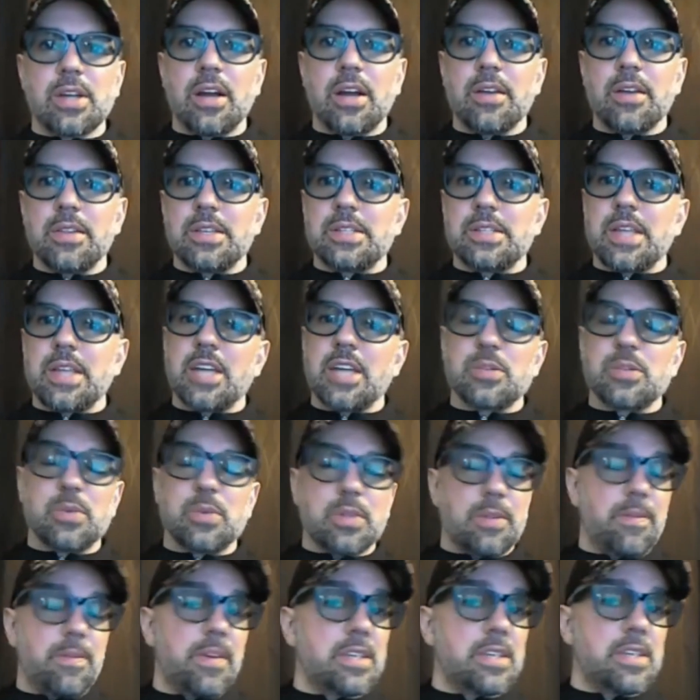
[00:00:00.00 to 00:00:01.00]
are these days
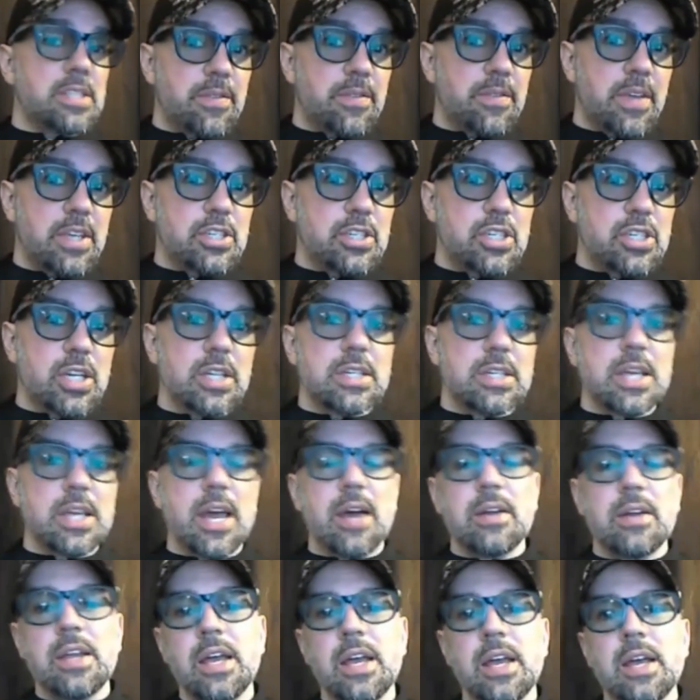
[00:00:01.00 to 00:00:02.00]
with the face-to-face
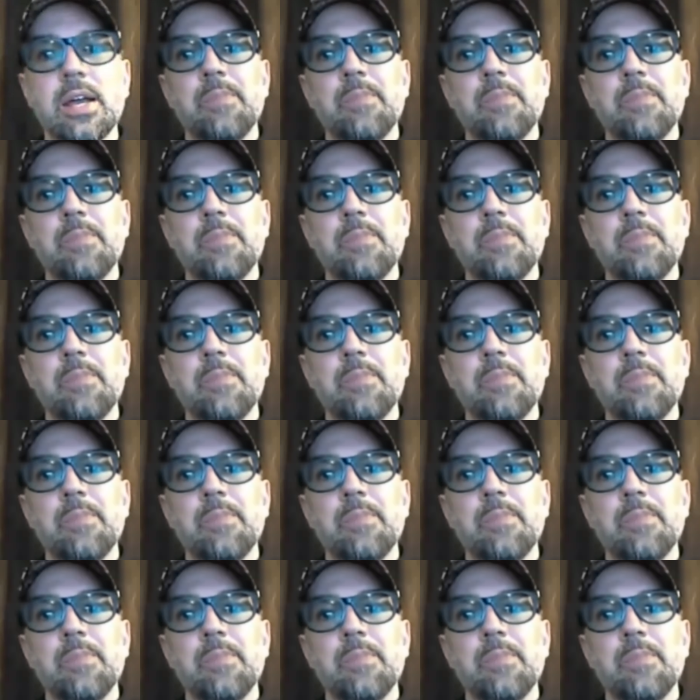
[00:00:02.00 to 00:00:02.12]
shutdown.